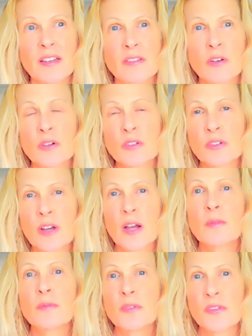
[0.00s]
those are
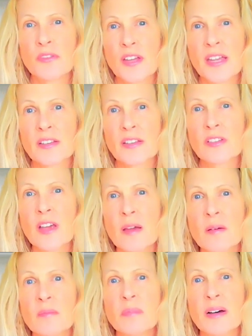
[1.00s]
helpful things,
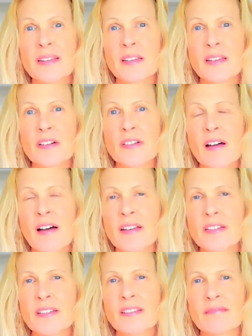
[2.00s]
but
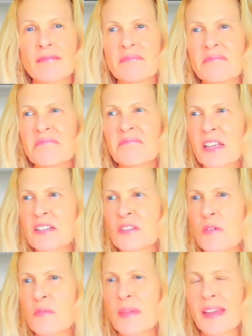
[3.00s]
they
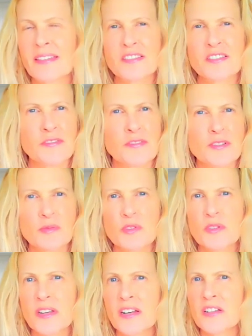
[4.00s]
don't make the difference
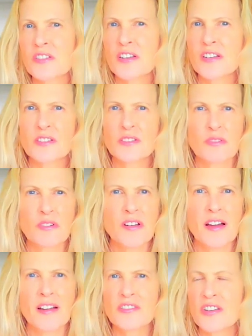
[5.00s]
between a genius or a
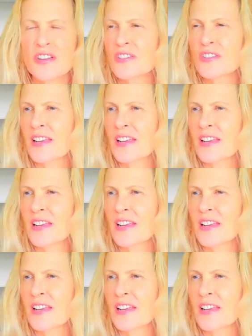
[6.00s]
non-genius,